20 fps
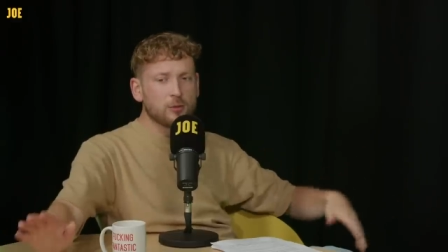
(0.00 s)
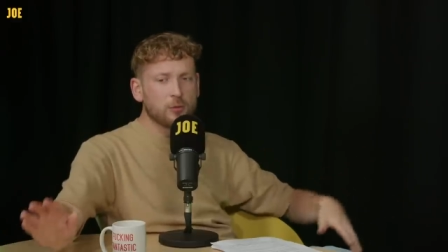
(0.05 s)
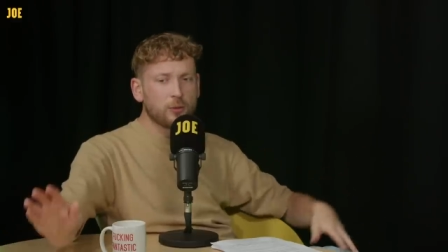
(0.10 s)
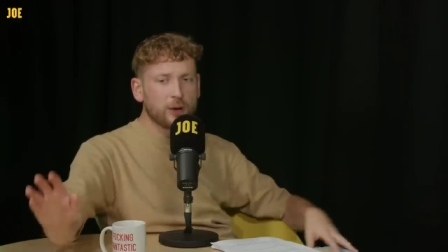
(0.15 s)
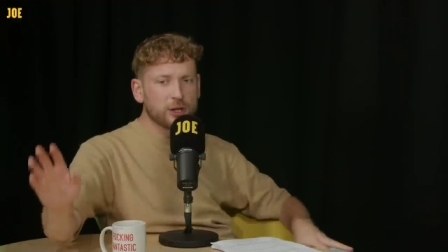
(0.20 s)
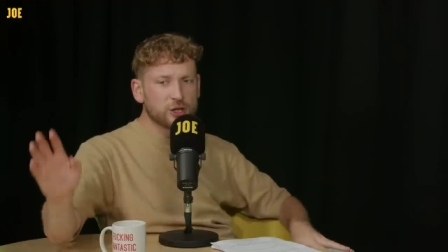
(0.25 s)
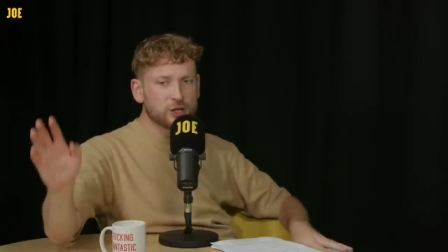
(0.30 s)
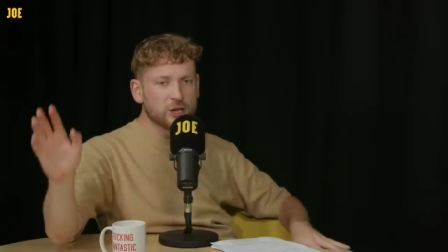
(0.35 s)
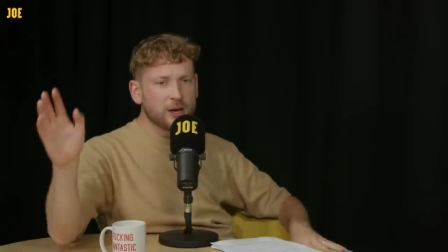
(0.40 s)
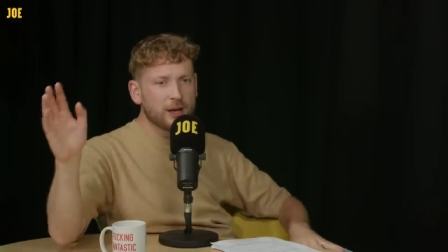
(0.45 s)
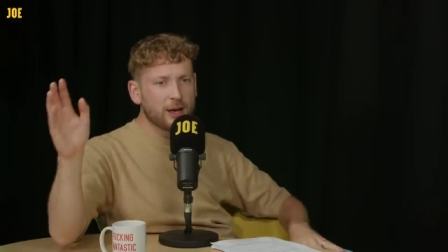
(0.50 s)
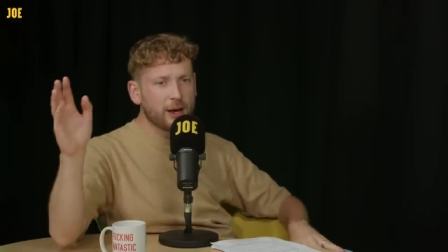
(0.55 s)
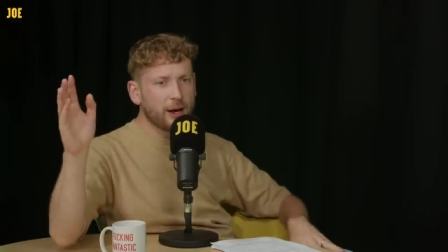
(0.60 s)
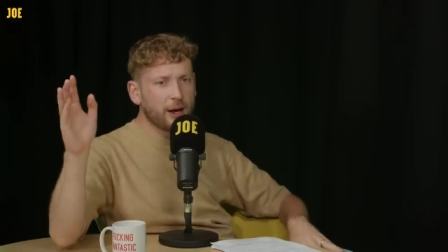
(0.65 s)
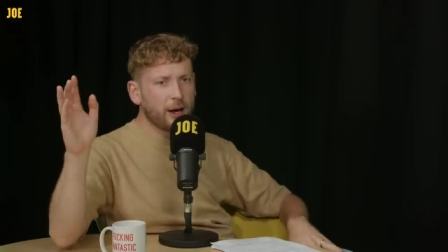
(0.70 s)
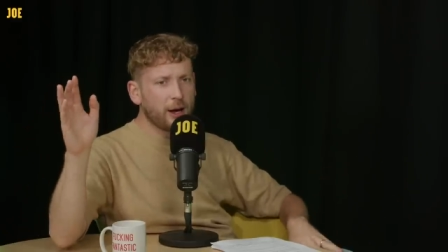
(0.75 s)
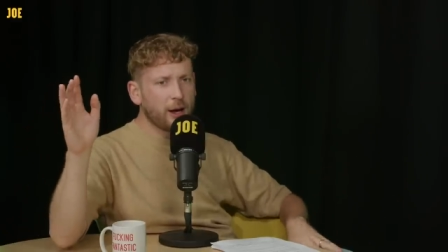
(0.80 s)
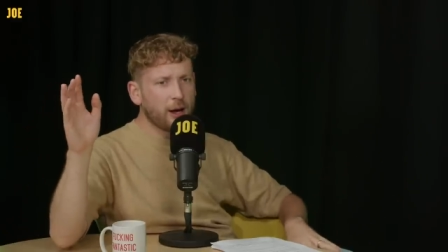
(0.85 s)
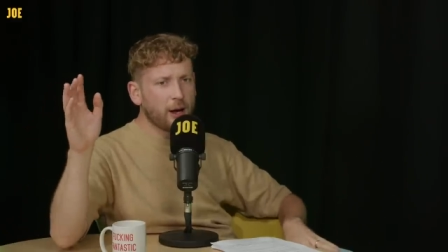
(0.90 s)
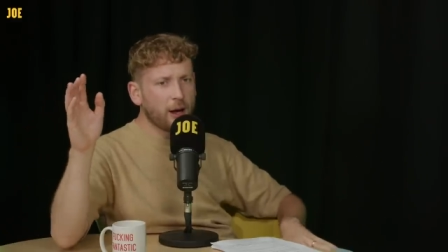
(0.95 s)
which
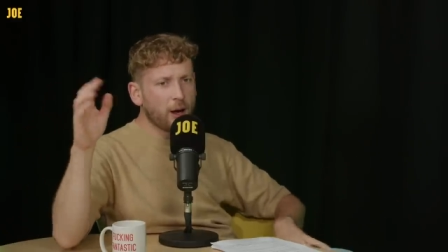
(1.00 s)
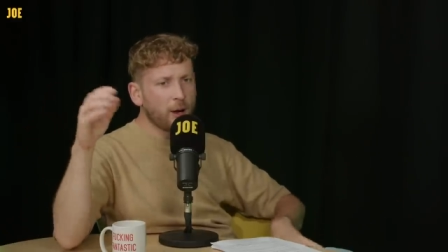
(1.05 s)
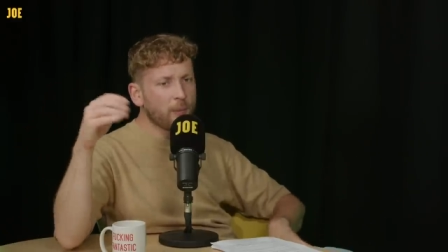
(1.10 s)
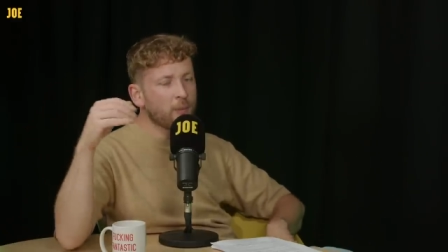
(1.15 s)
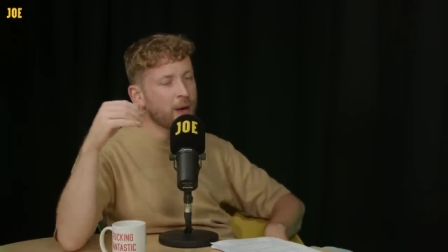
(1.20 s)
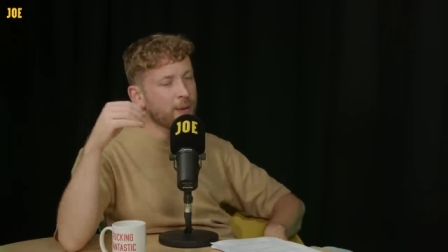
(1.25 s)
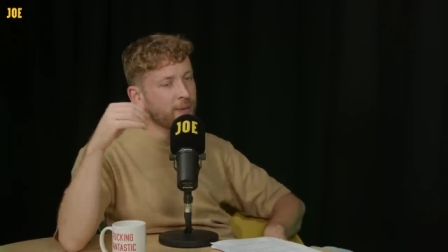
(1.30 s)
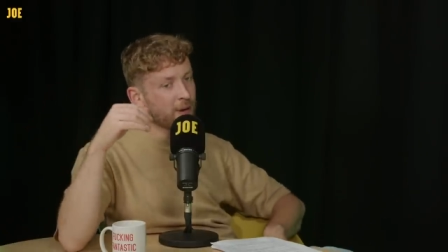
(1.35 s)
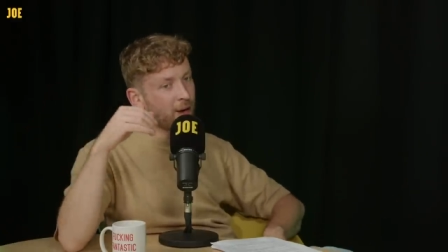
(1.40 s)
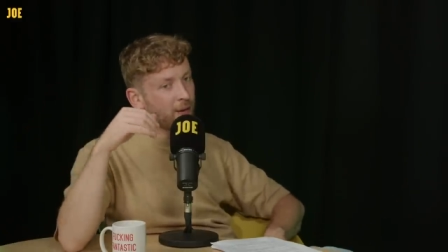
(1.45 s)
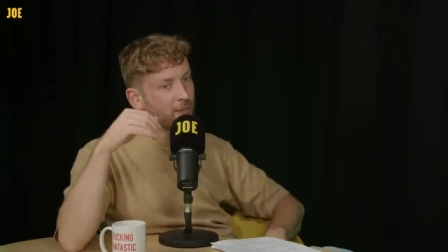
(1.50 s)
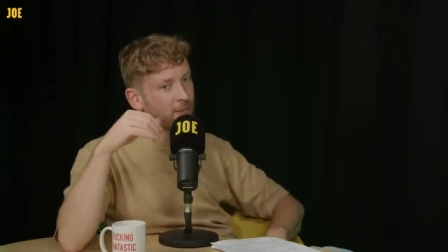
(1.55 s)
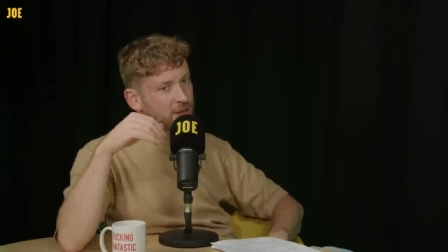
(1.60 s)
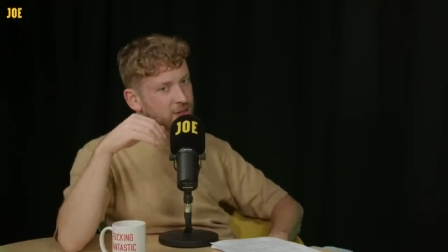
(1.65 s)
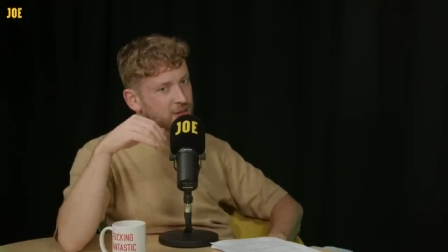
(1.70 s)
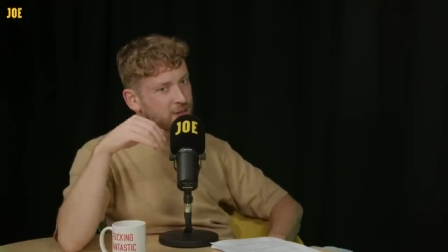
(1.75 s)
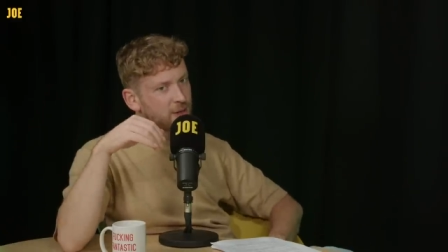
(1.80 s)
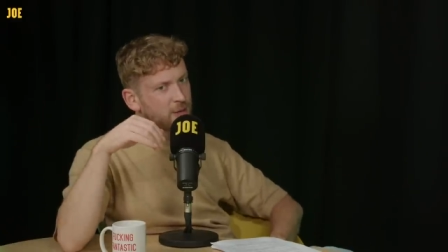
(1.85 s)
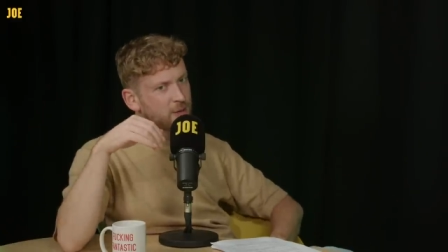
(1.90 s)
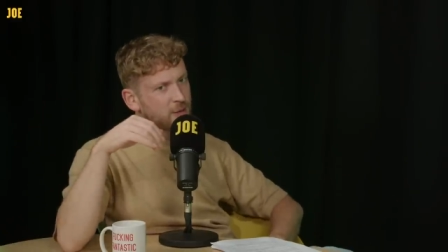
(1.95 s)
maybe I'm
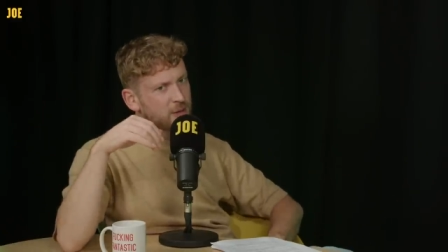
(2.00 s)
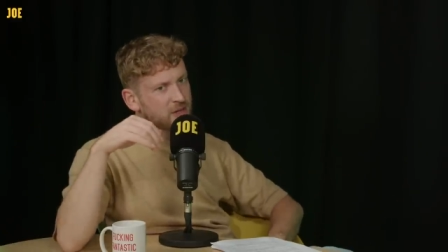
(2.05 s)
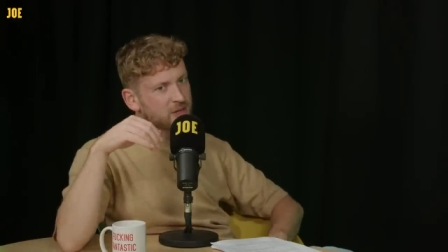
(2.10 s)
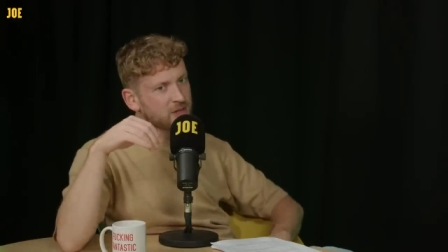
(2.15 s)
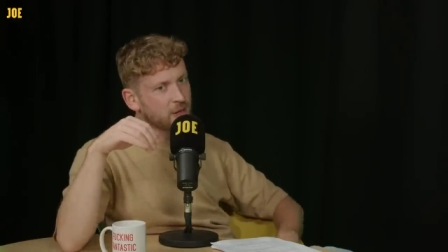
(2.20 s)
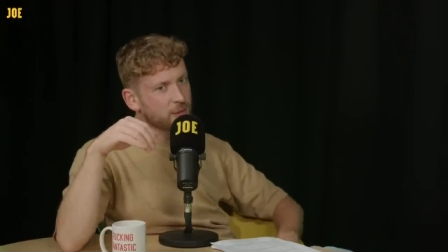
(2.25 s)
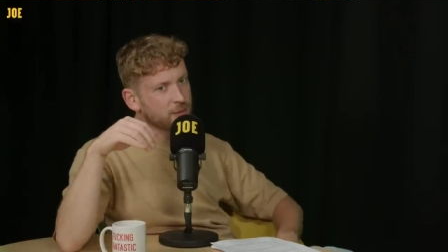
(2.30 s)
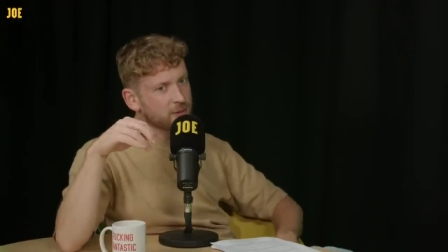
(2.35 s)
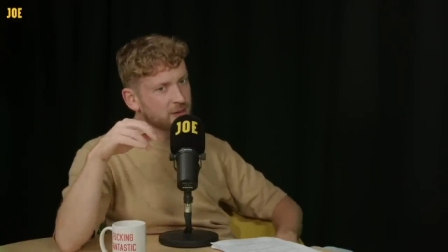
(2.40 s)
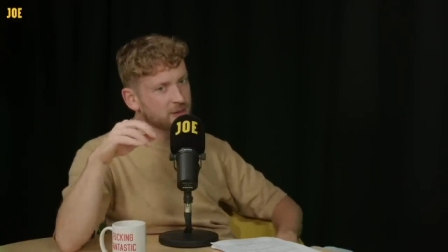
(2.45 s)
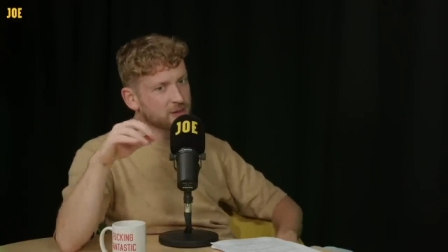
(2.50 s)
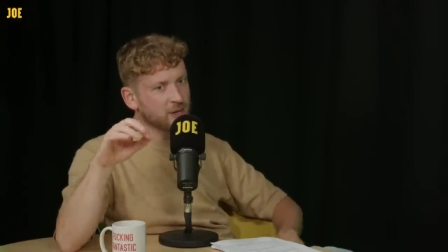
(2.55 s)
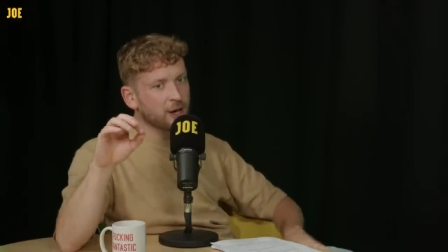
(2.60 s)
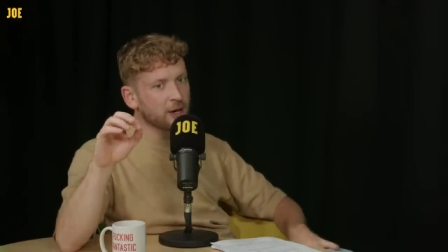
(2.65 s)
misinterpreting this.